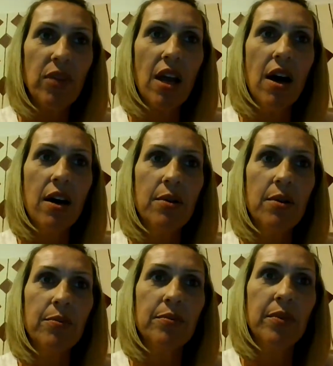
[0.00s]

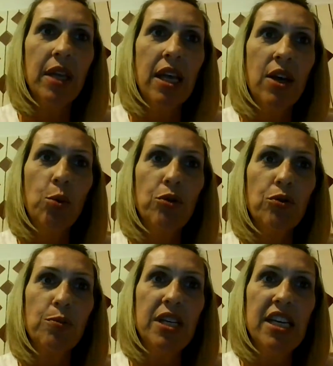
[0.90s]
When
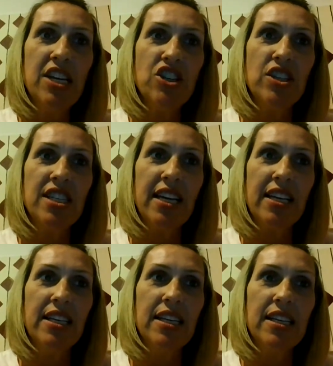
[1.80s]
remediation
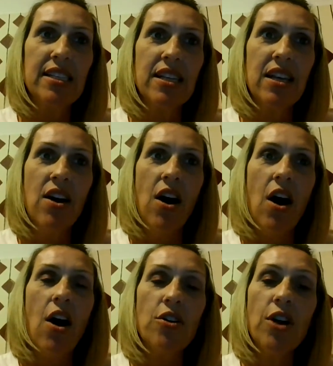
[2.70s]
techniques
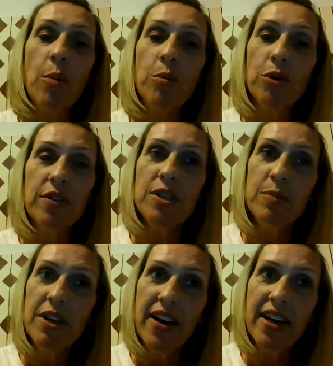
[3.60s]
are not proven to
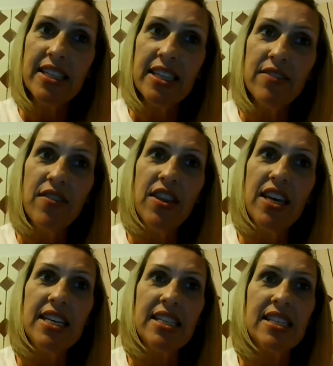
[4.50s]
be effective,
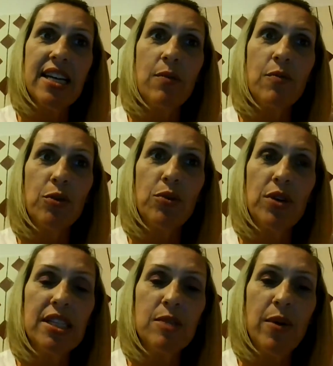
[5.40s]
then it's time for the
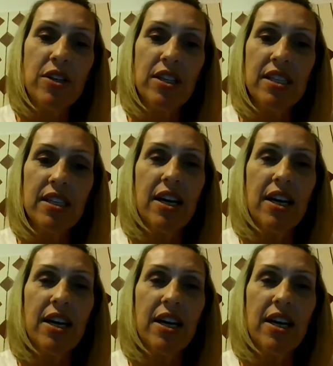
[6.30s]
reading specialist to